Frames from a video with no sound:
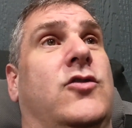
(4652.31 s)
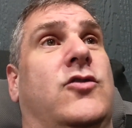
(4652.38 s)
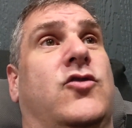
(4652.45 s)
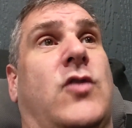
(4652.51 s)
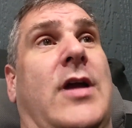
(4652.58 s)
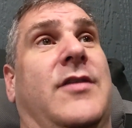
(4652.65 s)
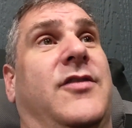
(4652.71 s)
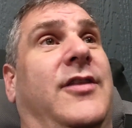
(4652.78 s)

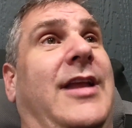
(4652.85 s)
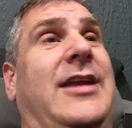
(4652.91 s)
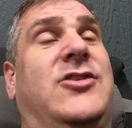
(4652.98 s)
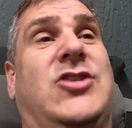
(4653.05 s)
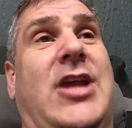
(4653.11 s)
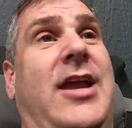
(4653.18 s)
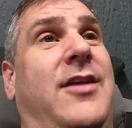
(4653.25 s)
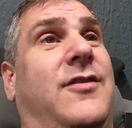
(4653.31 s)
tres
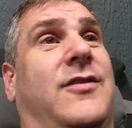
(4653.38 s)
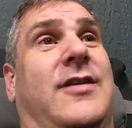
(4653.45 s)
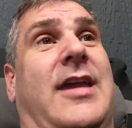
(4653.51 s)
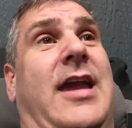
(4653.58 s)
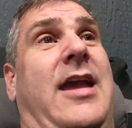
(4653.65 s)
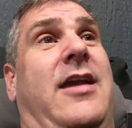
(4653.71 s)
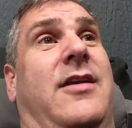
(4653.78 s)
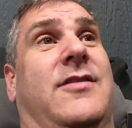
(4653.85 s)
leches
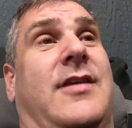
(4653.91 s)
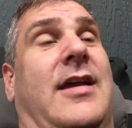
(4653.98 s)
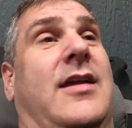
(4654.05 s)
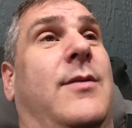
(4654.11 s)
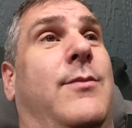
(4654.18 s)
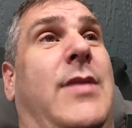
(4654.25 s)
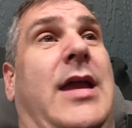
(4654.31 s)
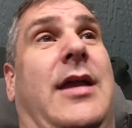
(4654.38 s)
cakes. I
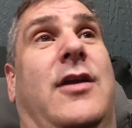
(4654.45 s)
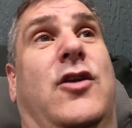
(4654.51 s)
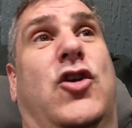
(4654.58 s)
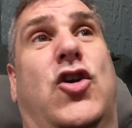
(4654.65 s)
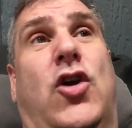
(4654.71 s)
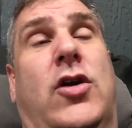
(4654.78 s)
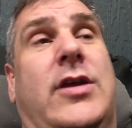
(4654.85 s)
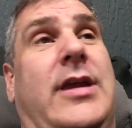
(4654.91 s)
can
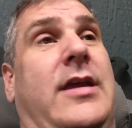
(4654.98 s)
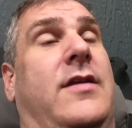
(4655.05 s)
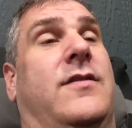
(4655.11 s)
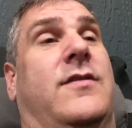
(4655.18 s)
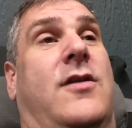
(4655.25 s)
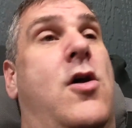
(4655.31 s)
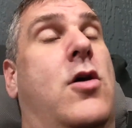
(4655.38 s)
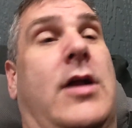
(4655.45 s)
make
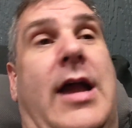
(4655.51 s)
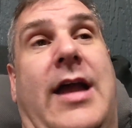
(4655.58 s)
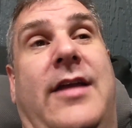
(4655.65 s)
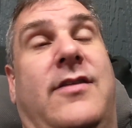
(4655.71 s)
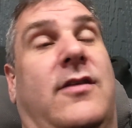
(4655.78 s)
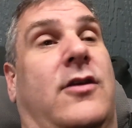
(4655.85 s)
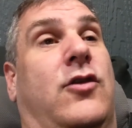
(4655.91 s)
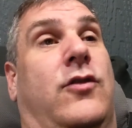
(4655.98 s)
cookies and all
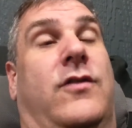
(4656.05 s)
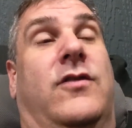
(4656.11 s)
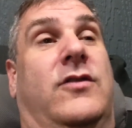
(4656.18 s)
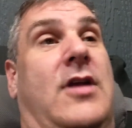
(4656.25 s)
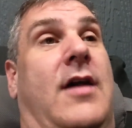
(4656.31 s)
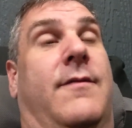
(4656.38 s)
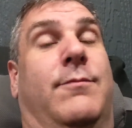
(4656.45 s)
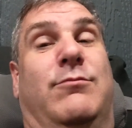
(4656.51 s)
kinds of good
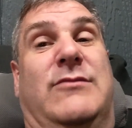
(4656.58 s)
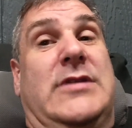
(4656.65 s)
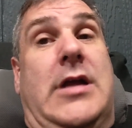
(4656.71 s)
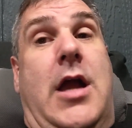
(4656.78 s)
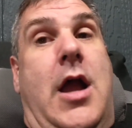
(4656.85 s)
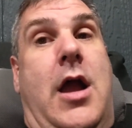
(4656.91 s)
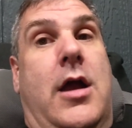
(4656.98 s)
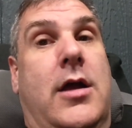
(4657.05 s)
stuff.
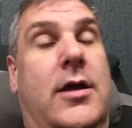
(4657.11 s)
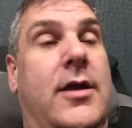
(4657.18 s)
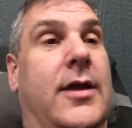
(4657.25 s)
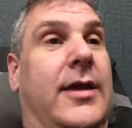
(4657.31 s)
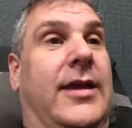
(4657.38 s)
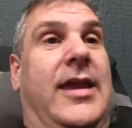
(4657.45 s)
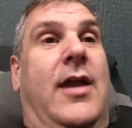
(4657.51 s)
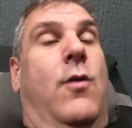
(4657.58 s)

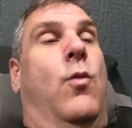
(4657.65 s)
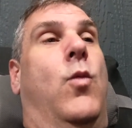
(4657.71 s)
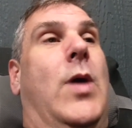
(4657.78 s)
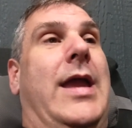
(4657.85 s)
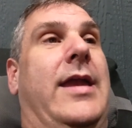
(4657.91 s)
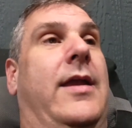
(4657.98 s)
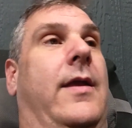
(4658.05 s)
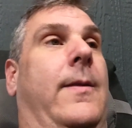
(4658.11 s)
Can't
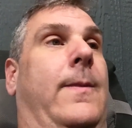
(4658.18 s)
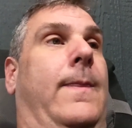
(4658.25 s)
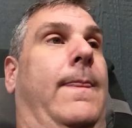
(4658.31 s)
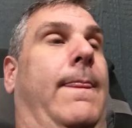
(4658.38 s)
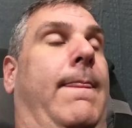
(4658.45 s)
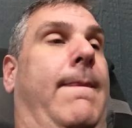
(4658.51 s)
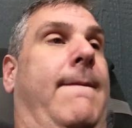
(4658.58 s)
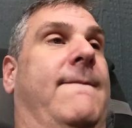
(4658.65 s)
wait.
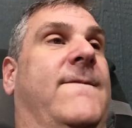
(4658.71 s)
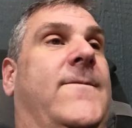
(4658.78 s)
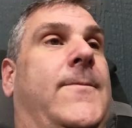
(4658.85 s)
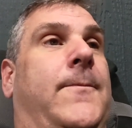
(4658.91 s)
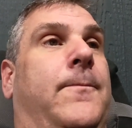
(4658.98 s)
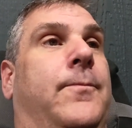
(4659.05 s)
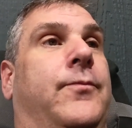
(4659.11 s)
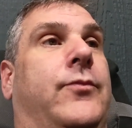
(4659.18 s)

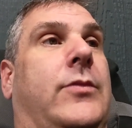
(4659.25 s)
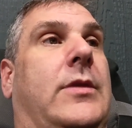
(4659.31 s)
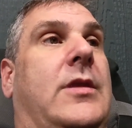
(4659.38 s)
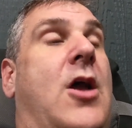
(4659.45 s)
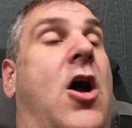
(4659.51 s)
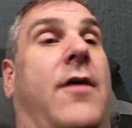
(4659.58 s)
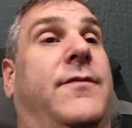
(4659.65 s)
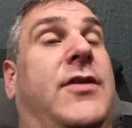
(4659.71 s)

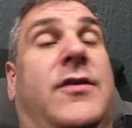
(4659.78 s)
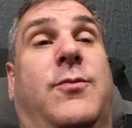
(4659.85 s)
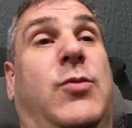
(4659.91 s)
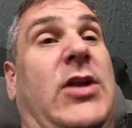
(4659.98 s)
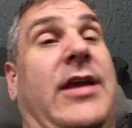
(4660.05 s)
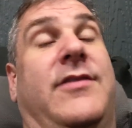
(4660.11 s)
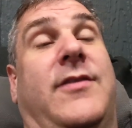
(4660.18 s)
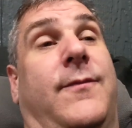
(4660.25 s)
Now, if this
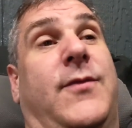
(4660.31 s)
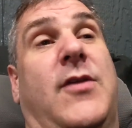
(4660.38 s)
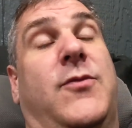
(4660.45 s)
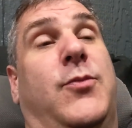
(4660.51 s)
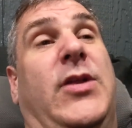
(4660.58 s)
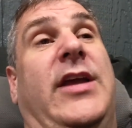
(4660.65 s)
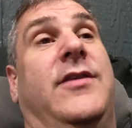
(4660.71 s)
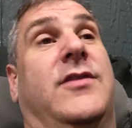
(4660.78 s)

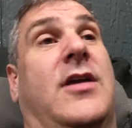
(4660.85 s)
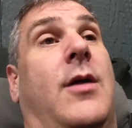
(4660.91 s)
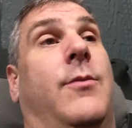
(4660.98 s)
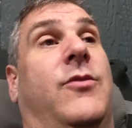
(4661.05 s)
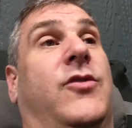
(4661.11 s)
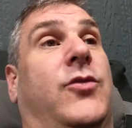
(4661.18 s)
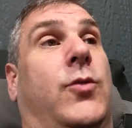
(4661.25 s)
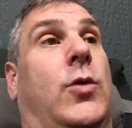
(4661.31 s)
place
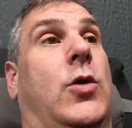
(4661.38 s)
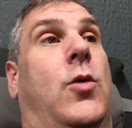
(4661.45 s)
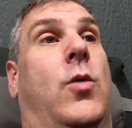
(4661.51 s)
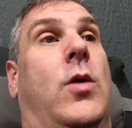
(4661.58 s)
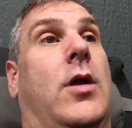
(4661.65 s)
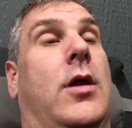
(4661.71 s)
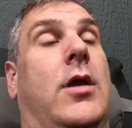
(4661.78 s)
comes through,